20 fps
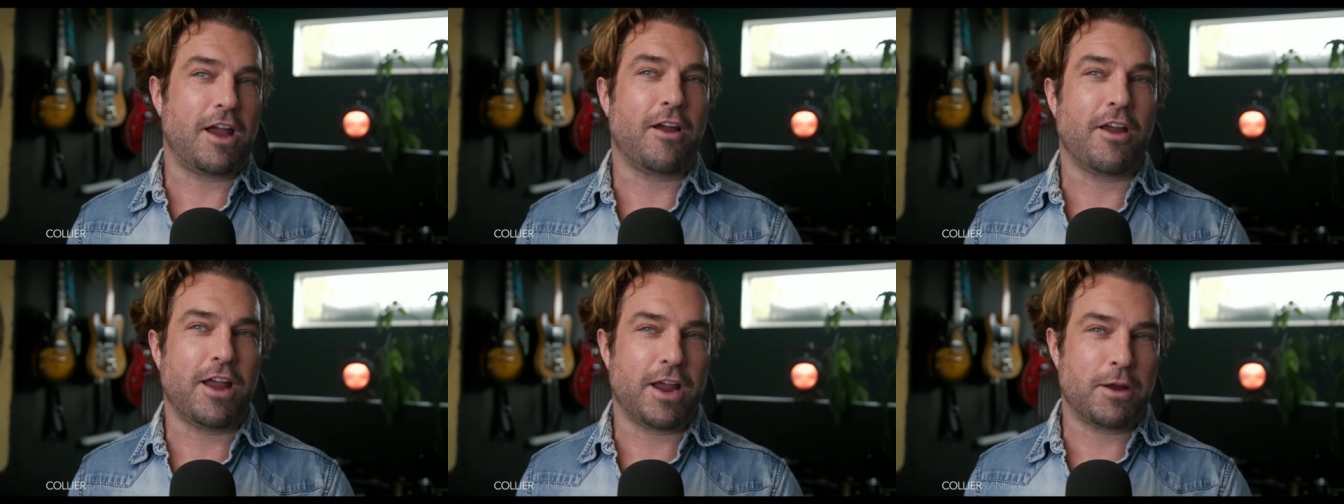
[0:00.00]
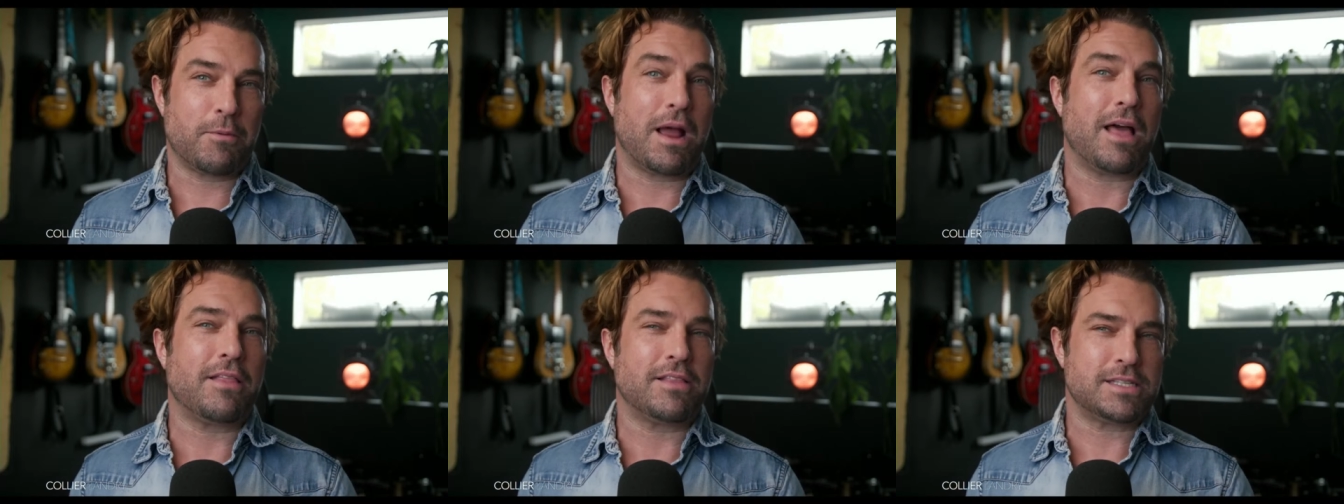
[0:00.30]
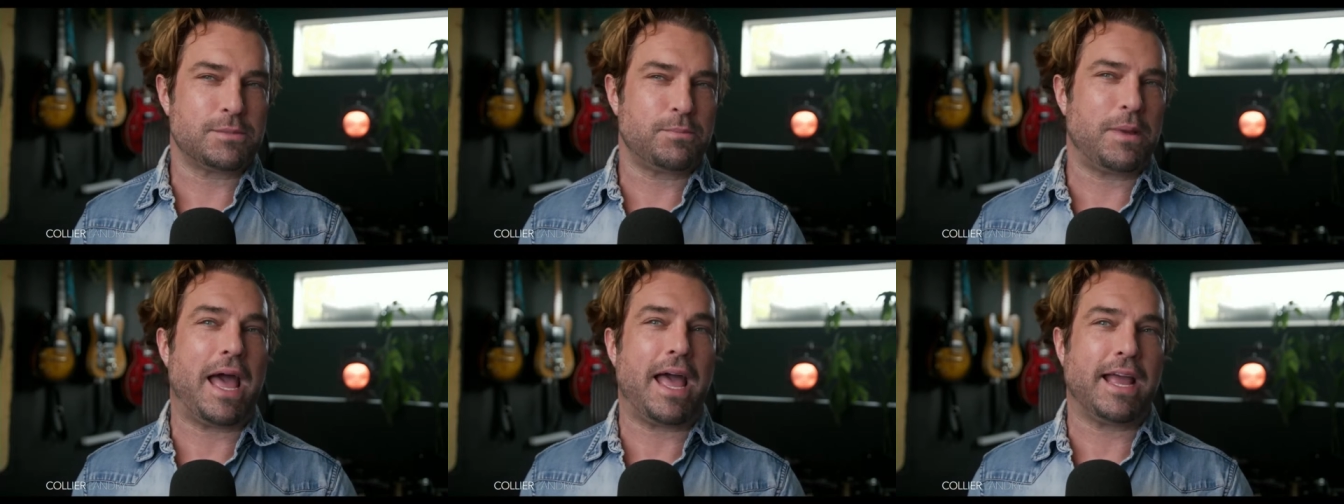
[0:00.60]
around this
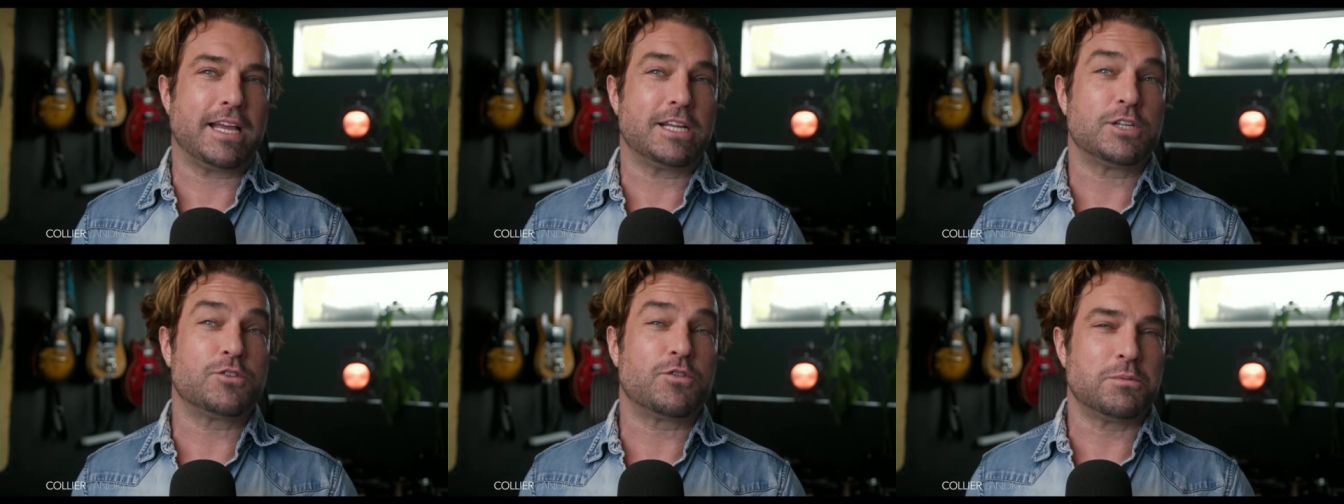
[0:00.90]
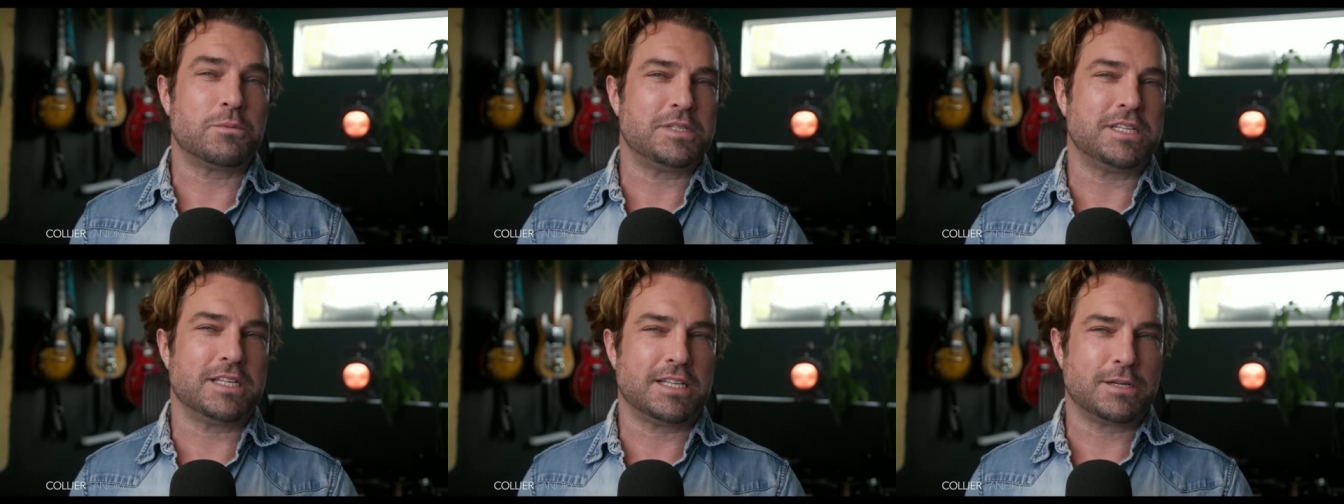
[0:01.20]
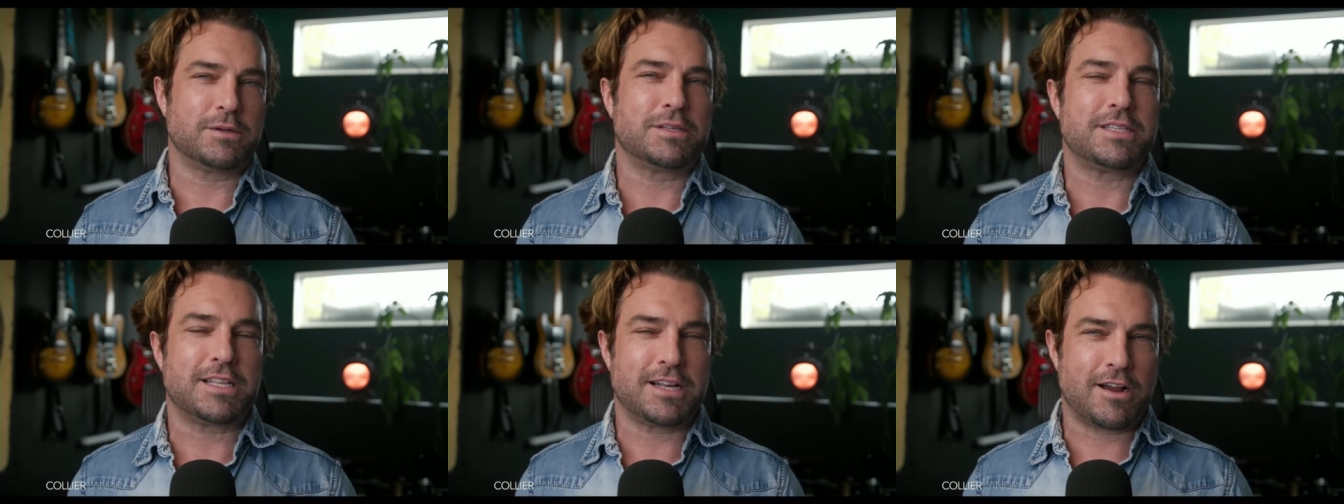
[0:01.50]
baggage from dealing
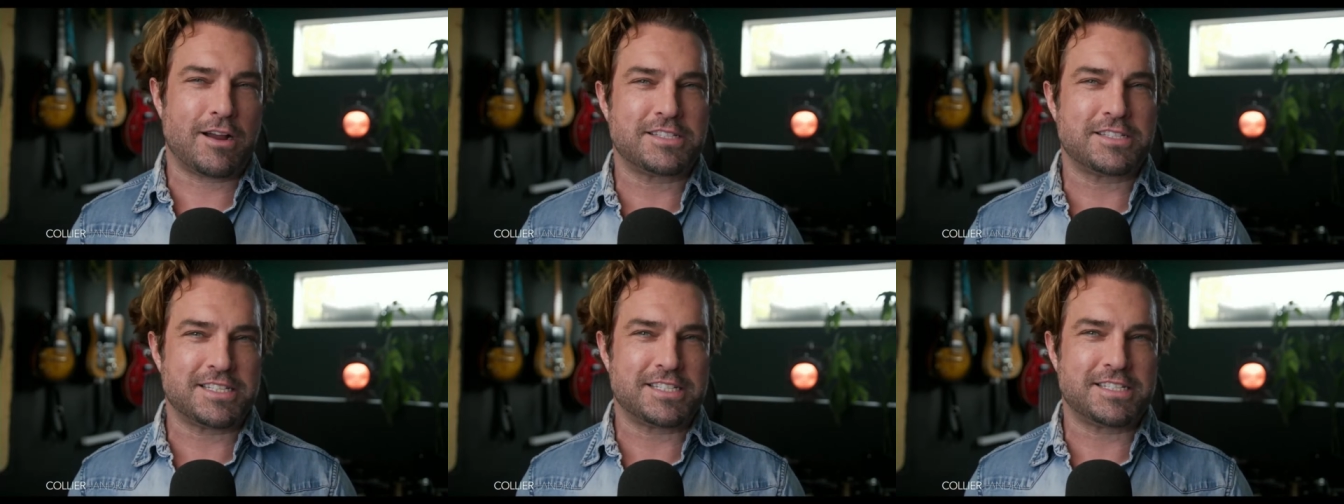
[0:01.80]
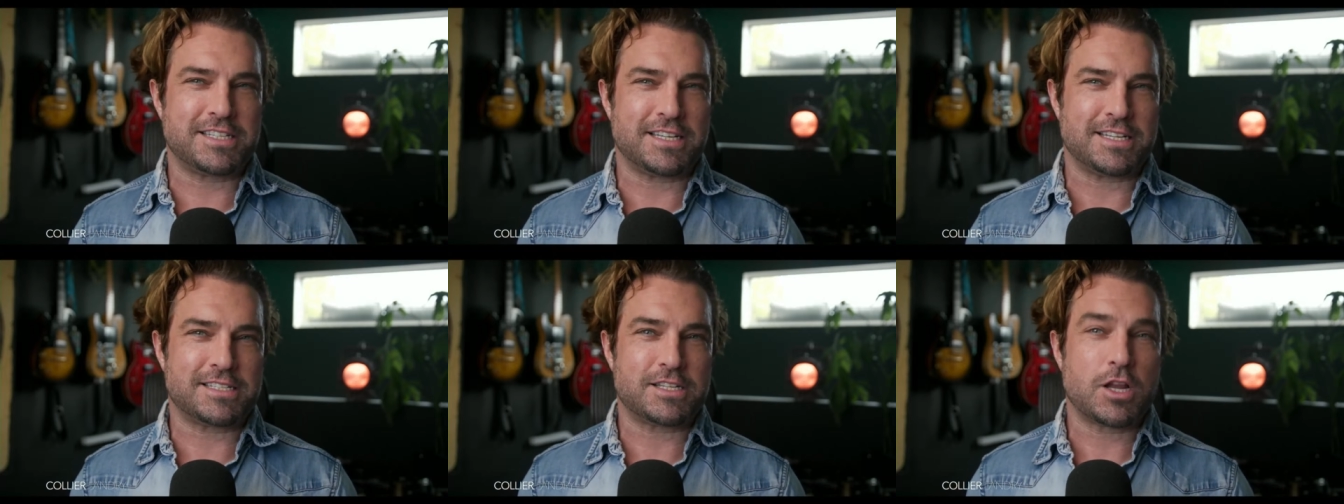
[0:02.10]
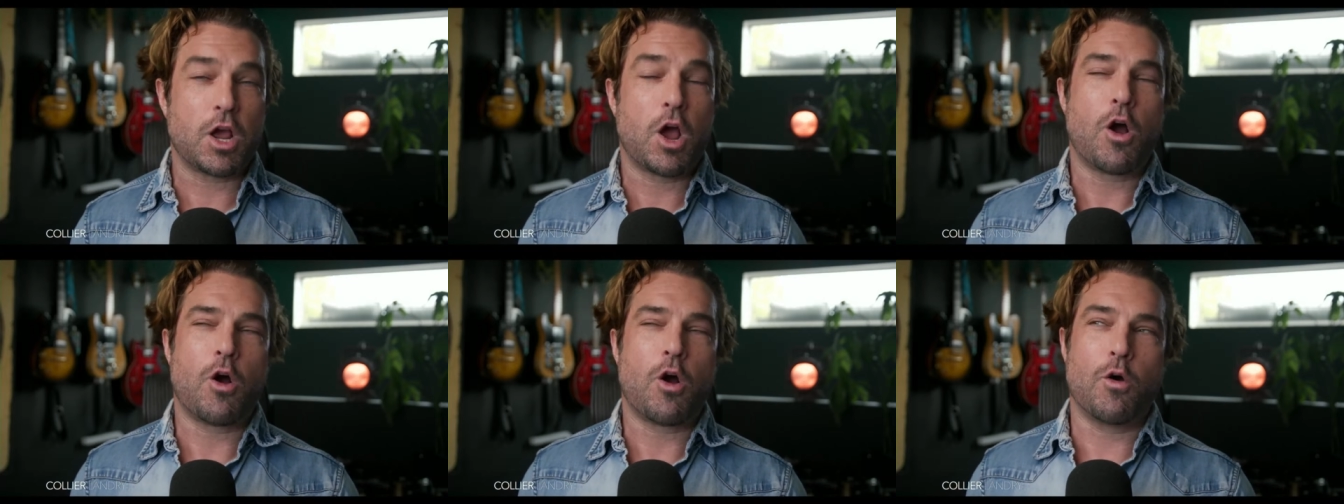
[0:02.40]
with a narcissist
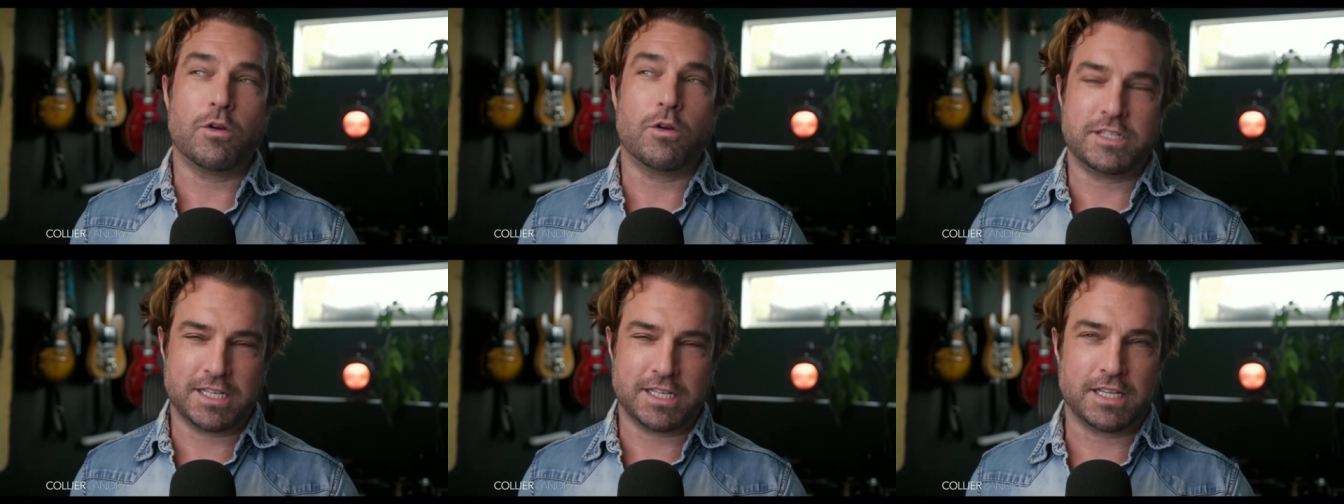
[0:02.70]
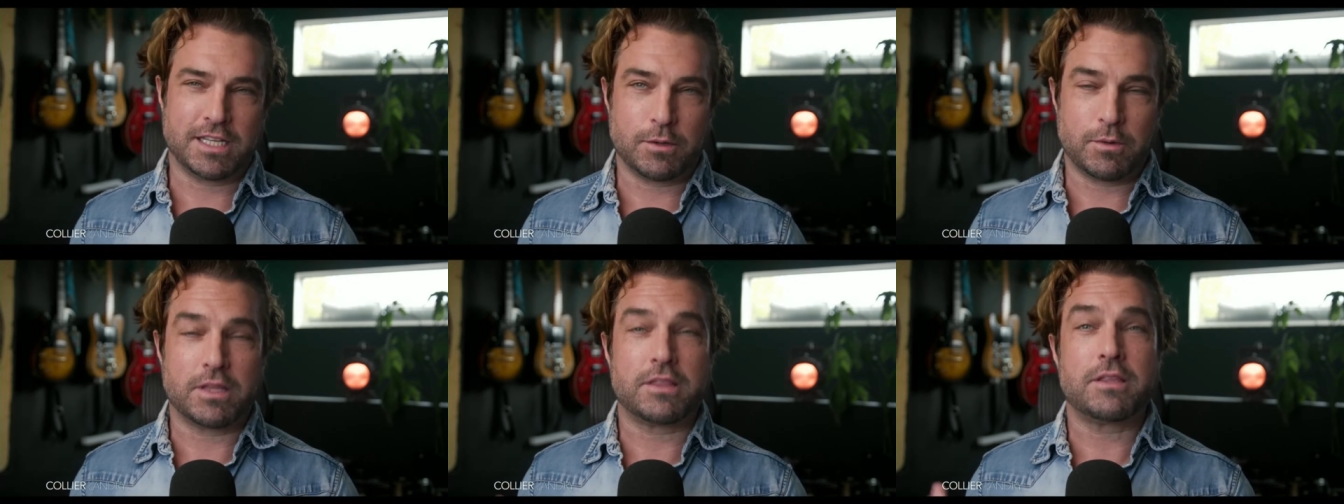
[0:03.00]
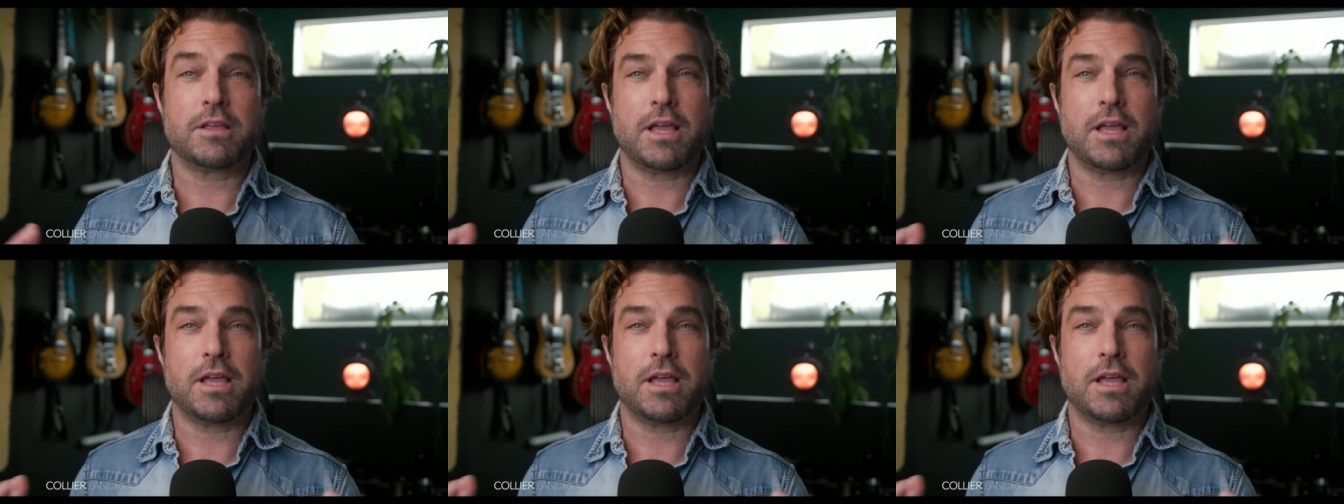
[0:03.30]
or dealing with,